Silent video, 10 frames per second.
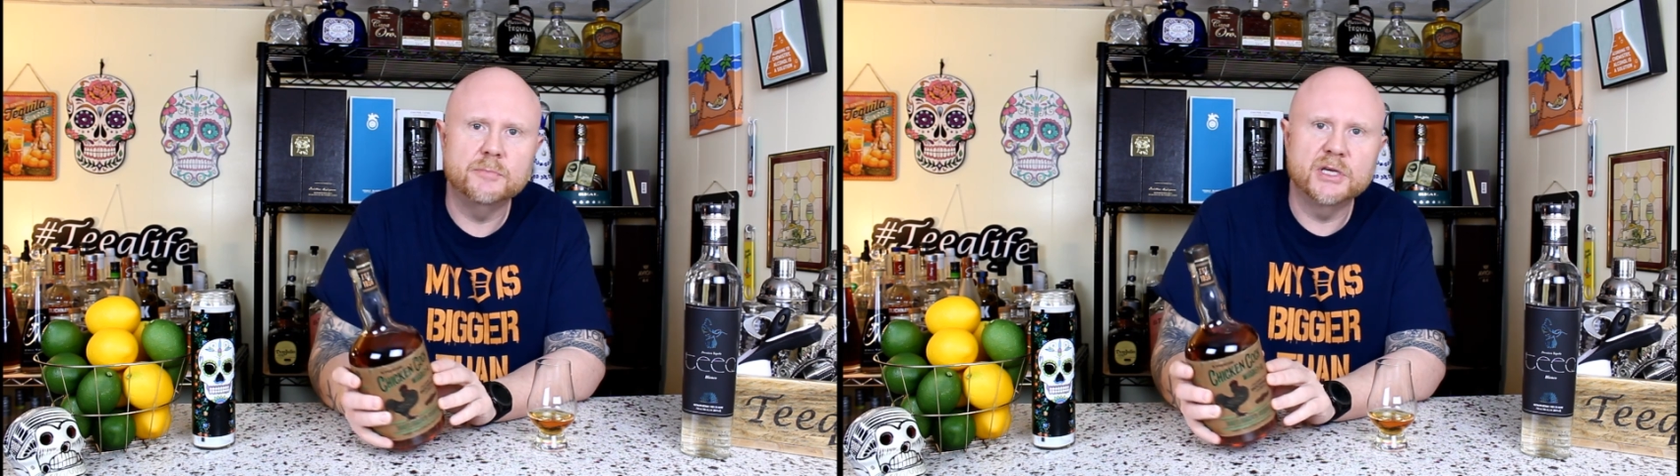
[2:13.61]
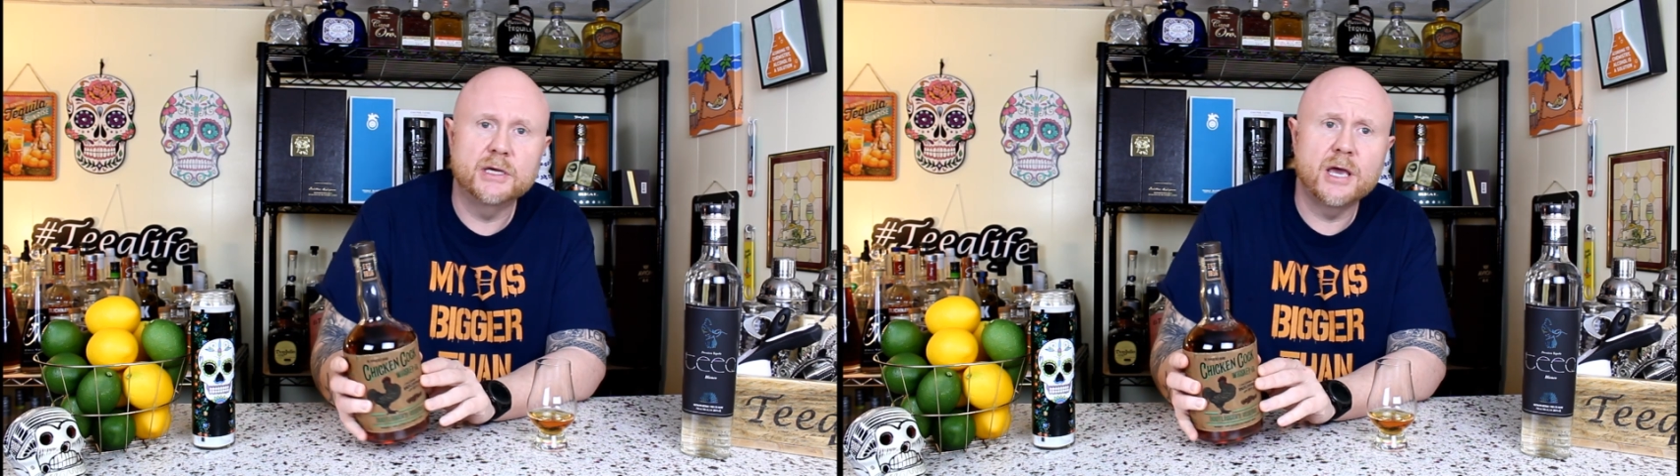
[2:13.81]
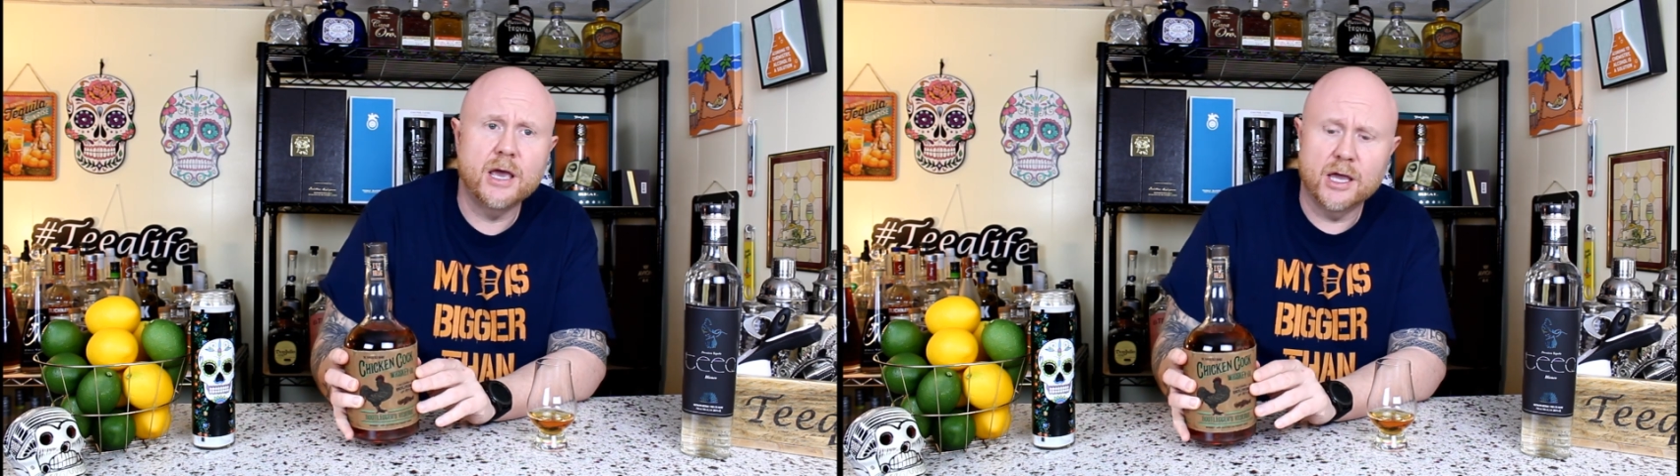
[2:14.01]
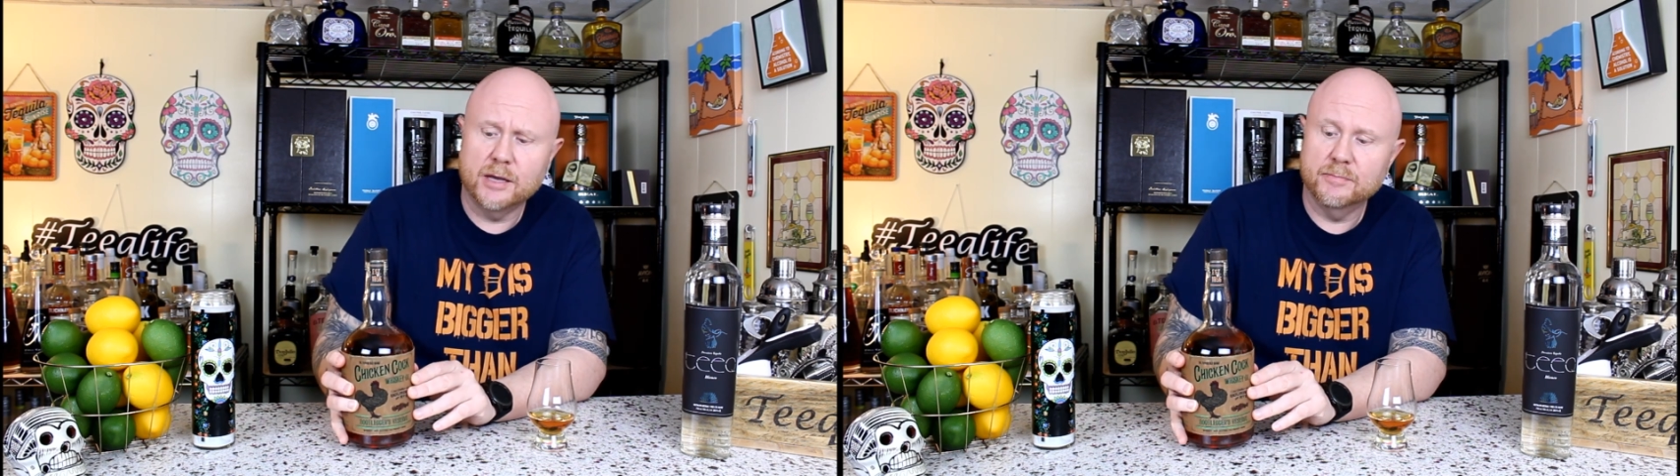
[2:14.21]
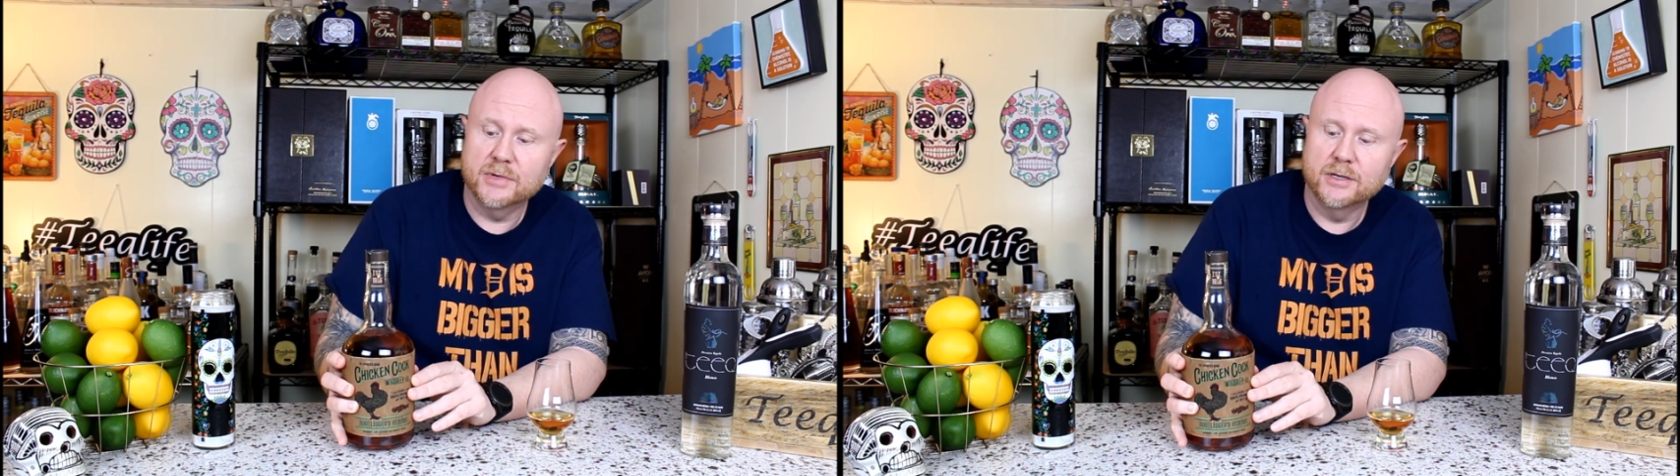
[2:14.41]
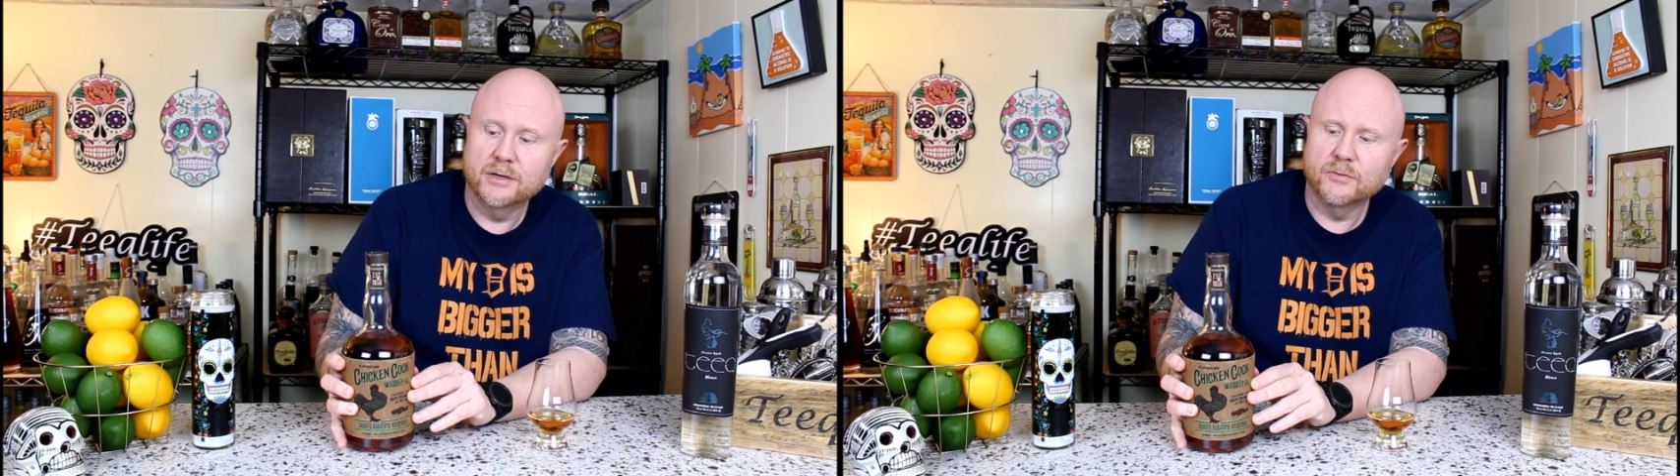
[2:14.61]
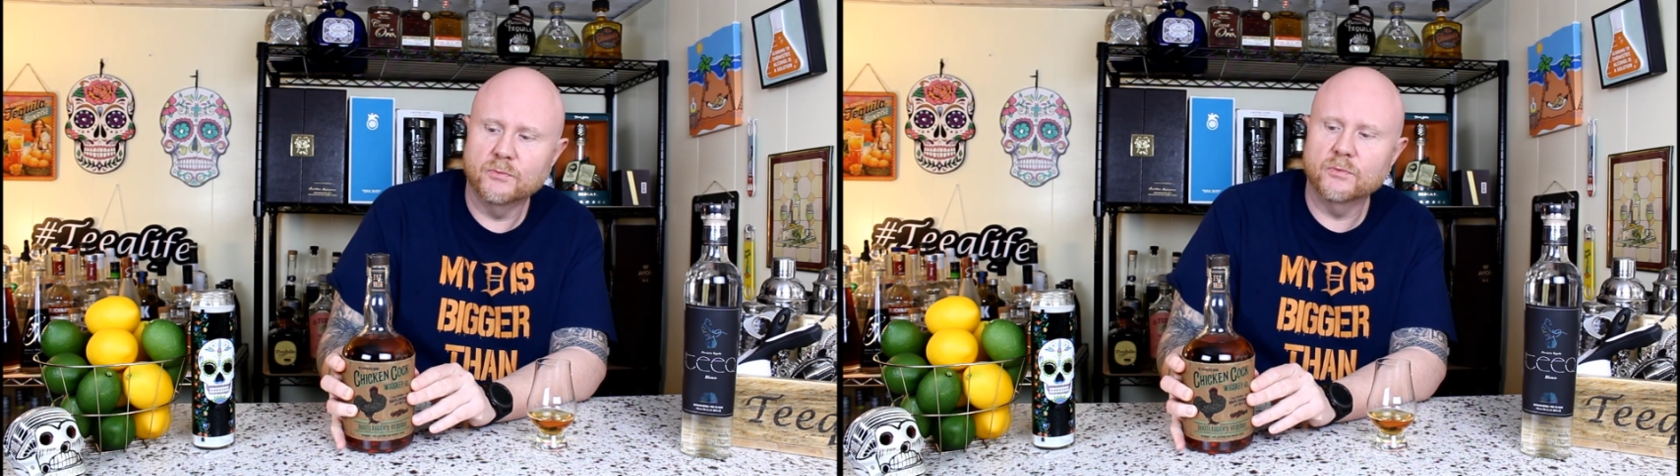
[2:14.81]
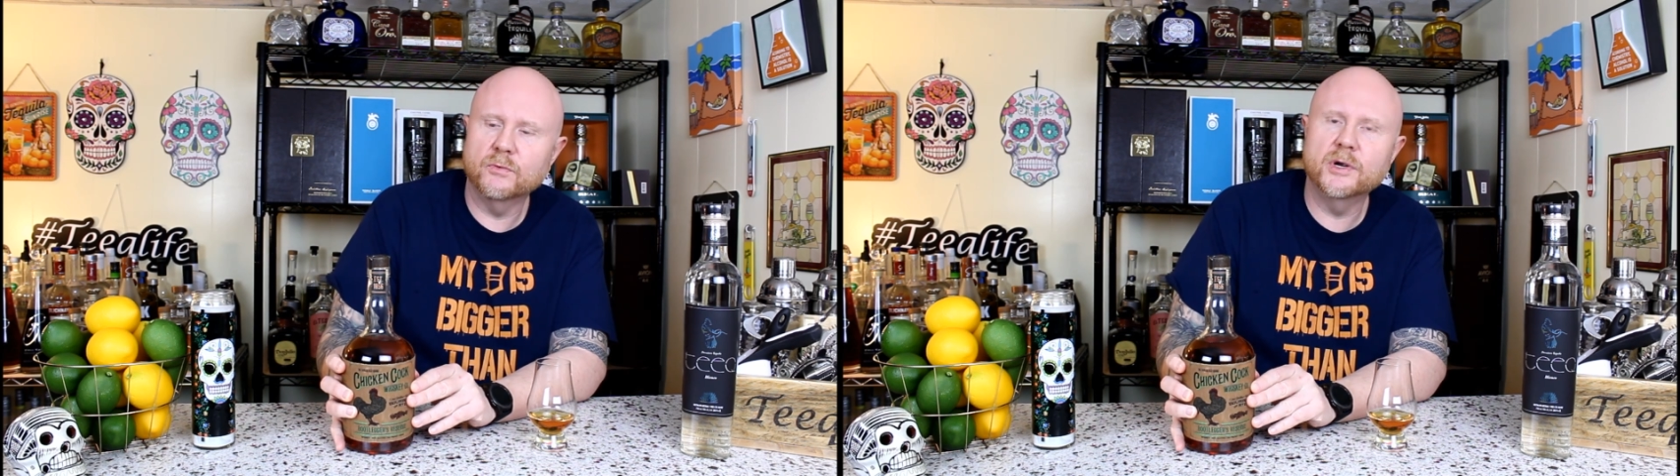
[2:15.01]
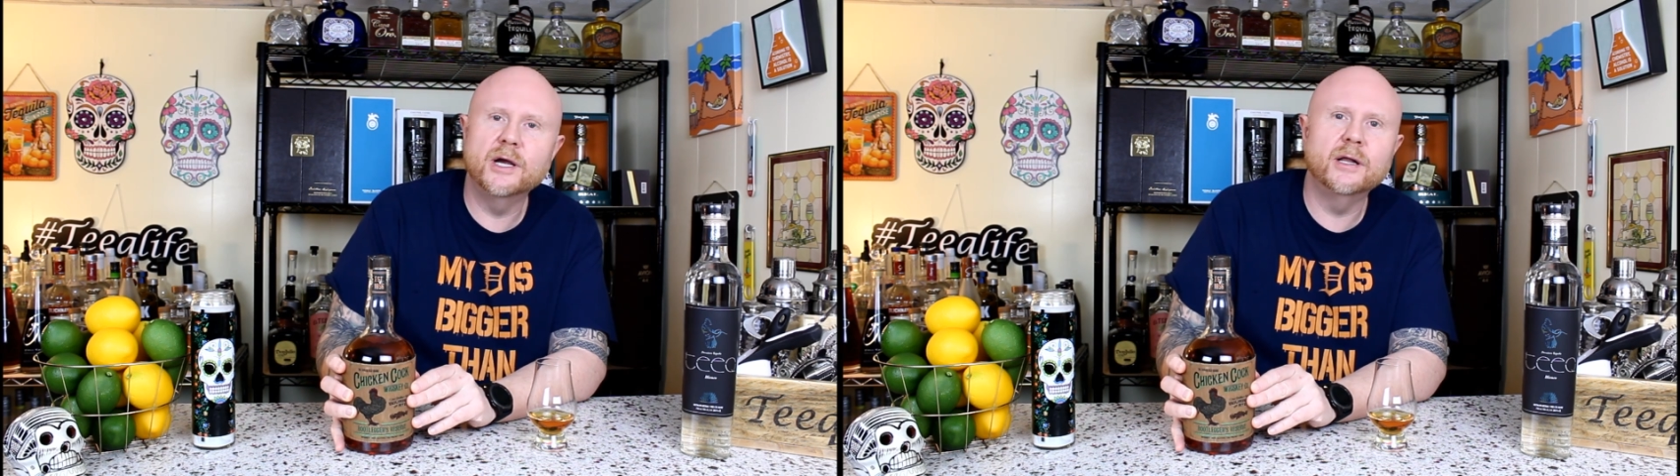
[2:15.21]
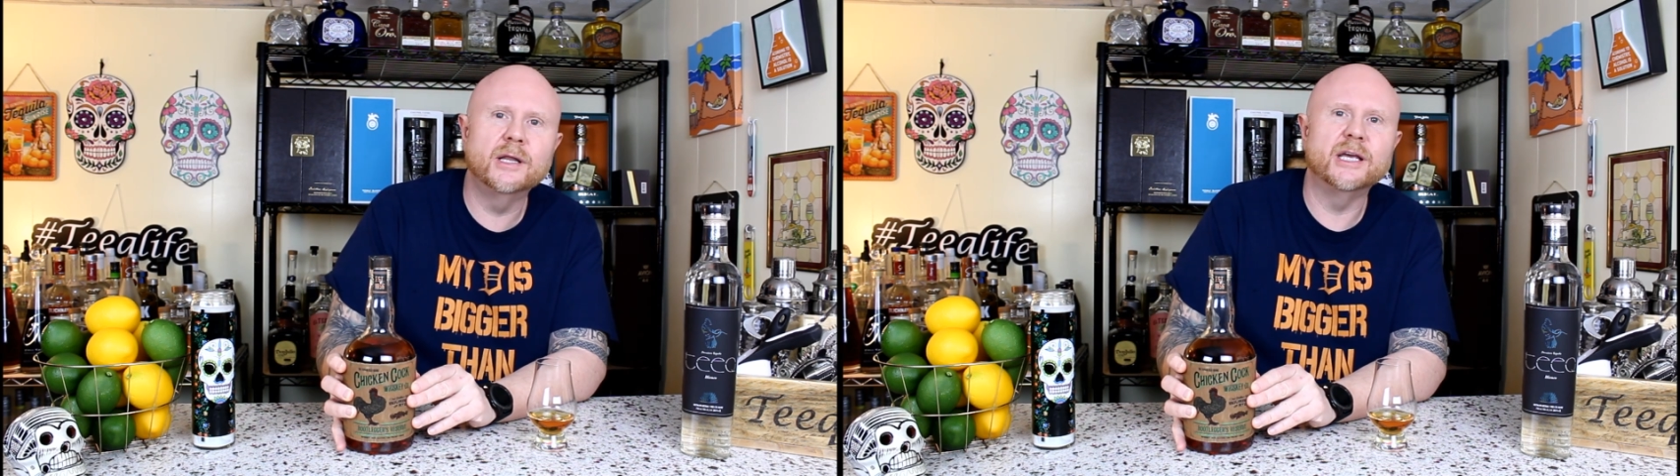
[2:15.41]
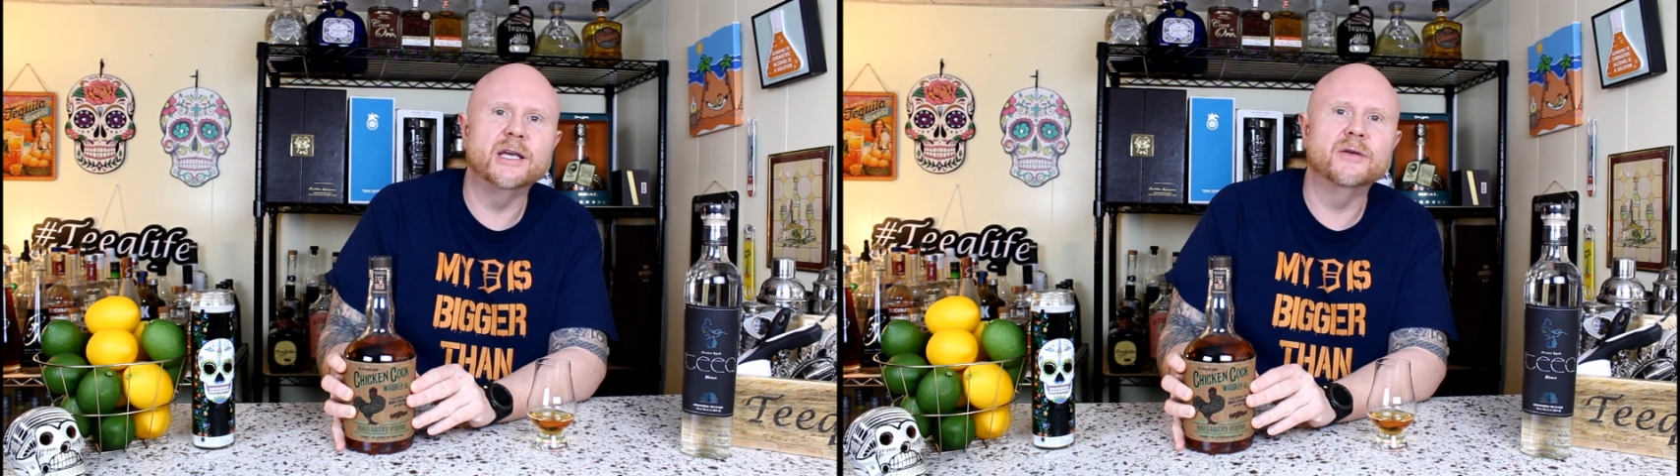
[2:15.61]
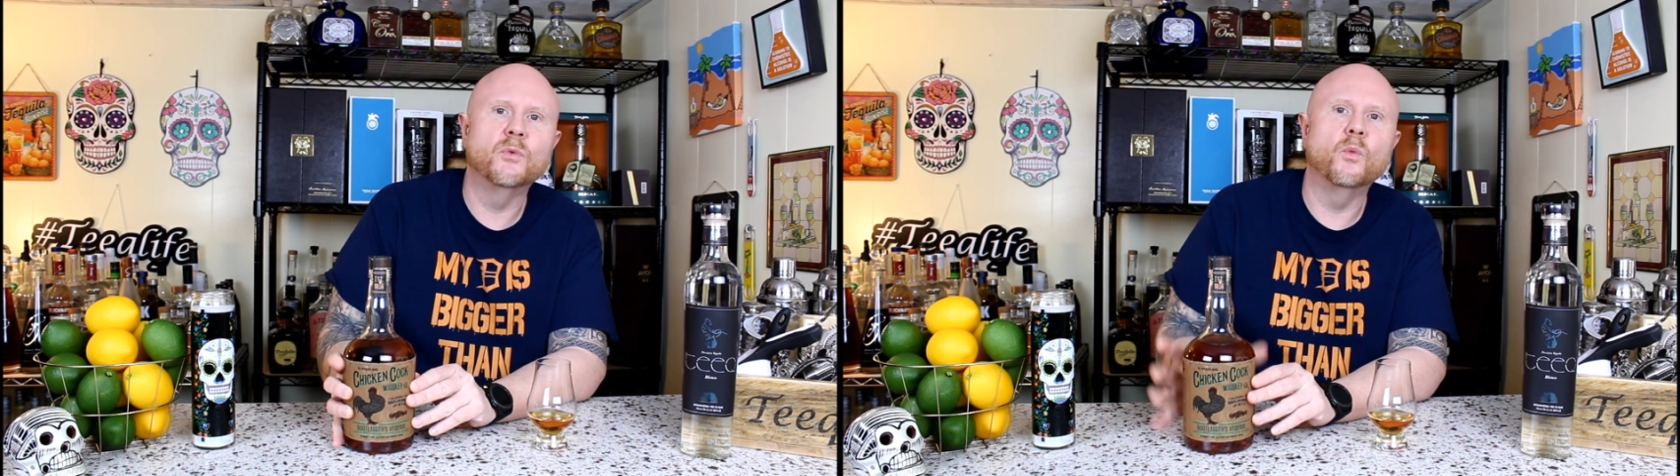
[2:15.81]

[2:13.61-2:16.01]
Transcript: became really